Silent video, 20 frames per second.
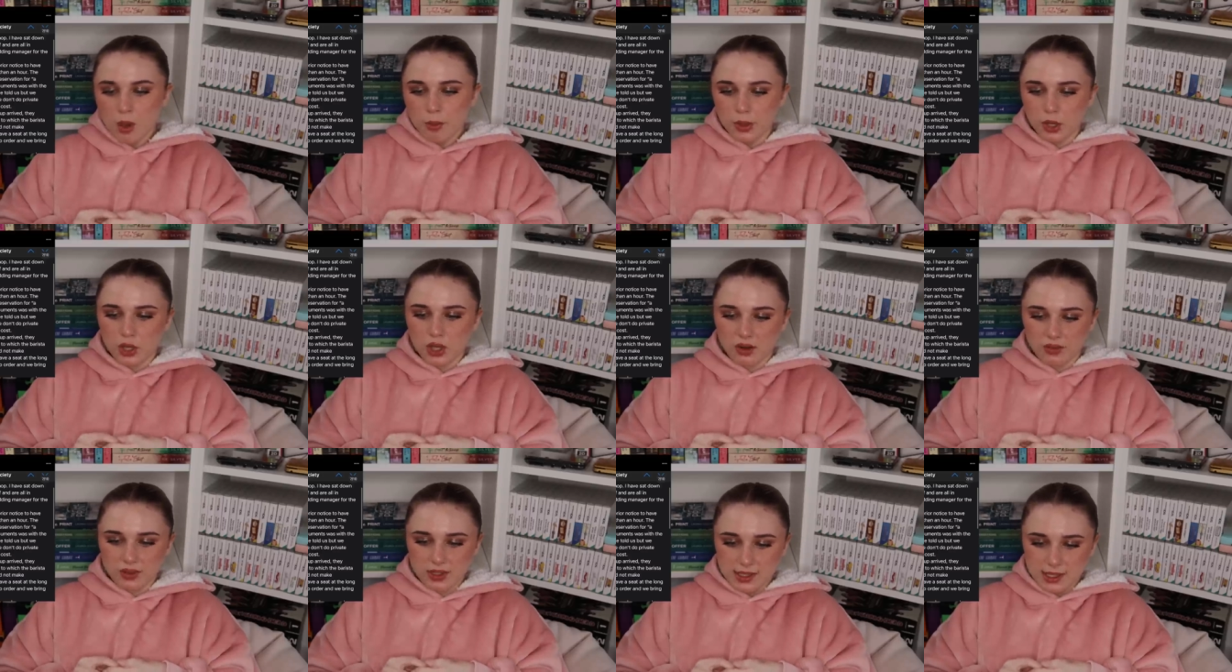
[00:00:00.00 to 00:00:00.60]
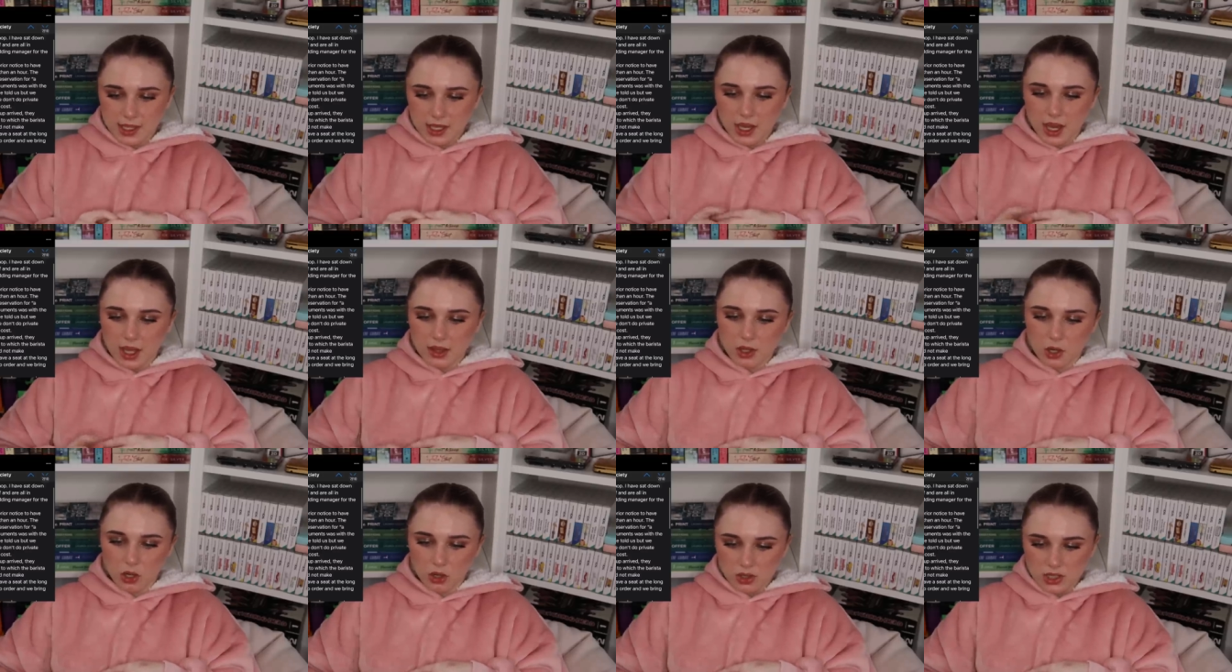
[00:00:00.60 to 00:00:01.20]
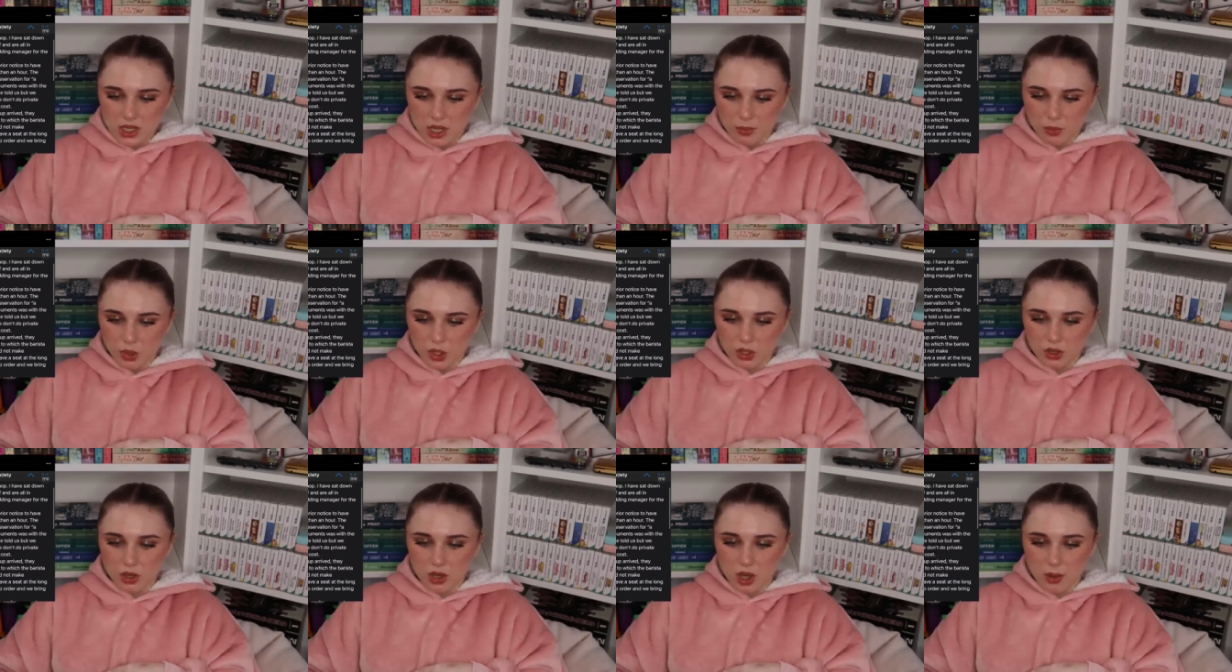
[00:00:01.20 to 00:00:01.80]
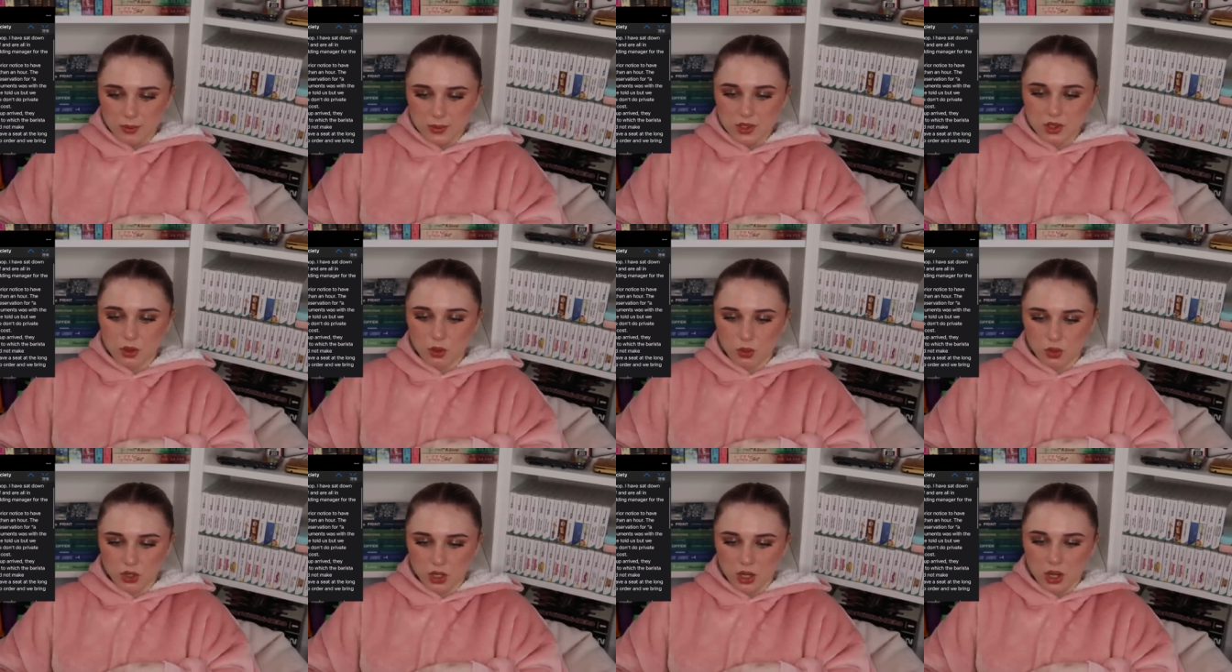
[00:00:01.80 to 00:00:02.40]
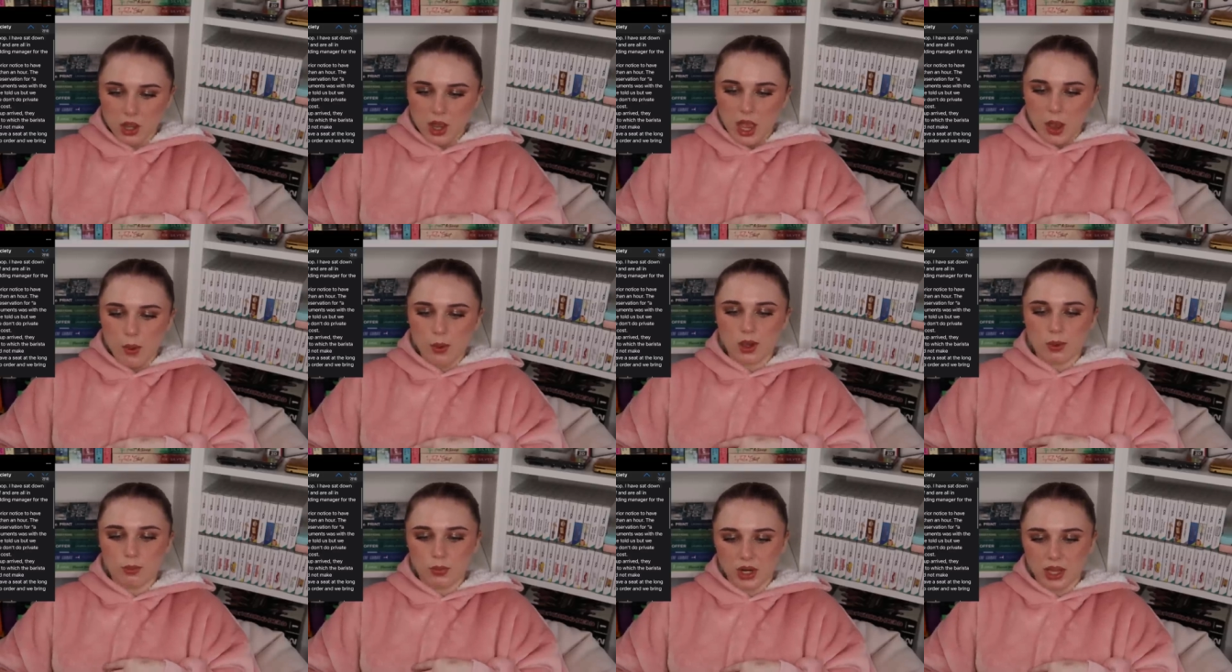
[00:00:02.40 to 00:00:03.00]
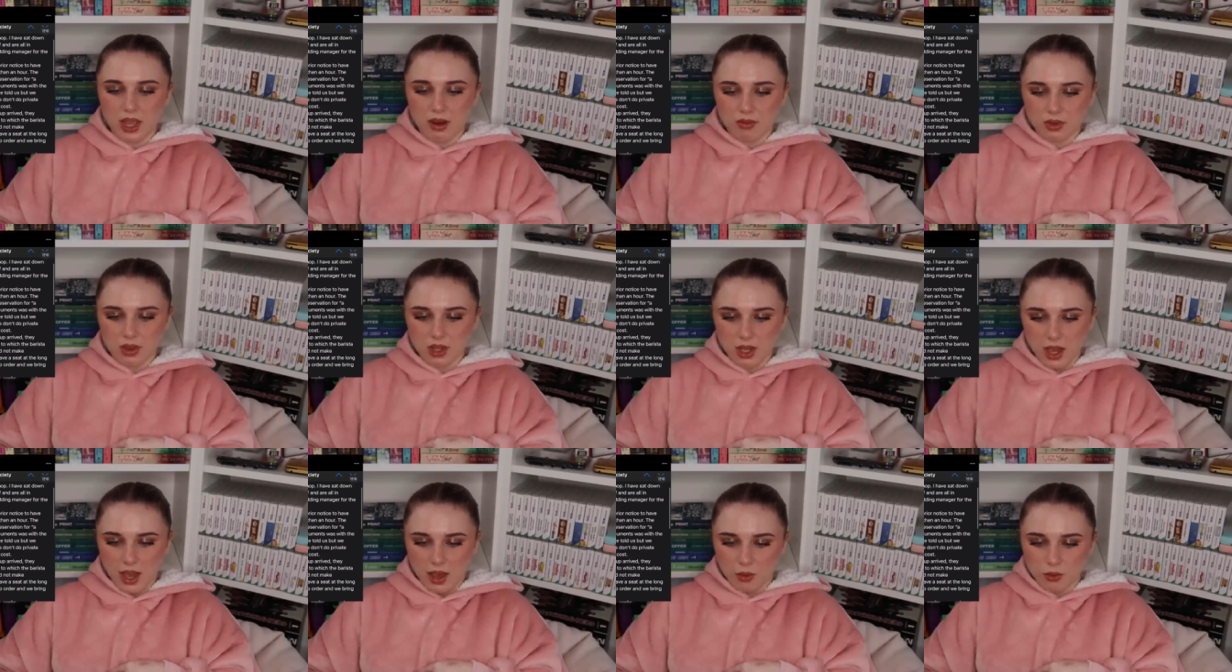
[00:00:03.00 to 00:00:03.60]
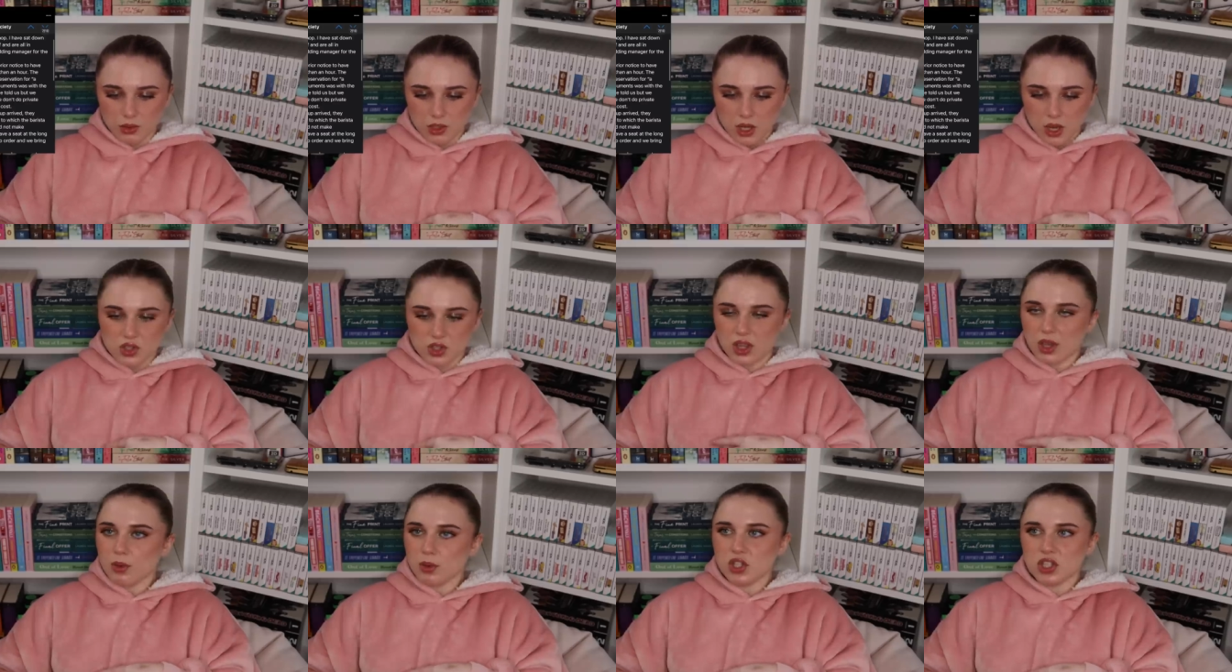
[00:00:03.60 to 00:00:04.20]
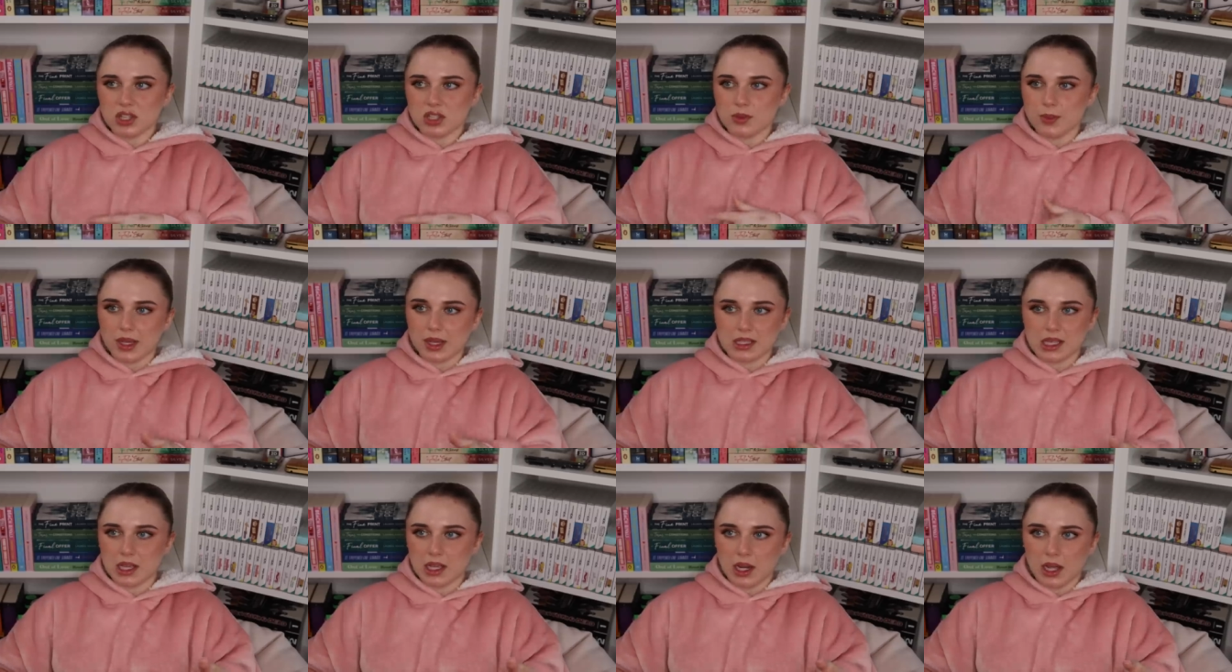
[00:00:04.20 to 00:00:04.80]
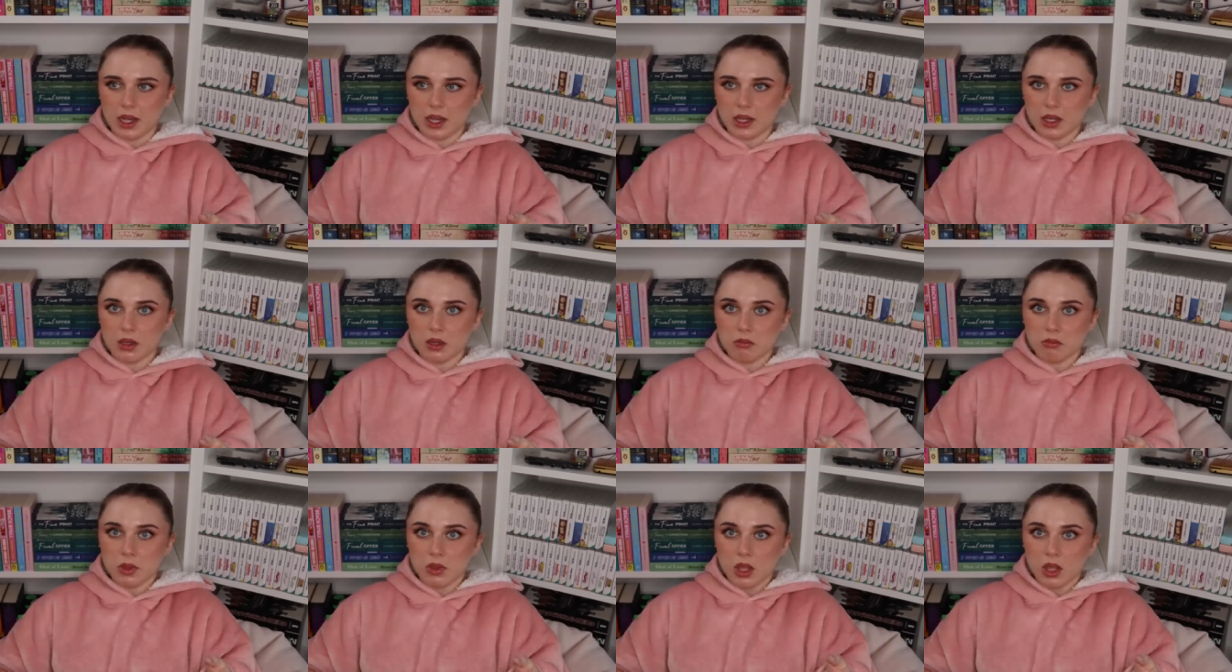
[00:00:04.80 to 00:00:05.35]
but you could have a seat at the long table and you could come to the order and we can bring everything out. So they were just expecting like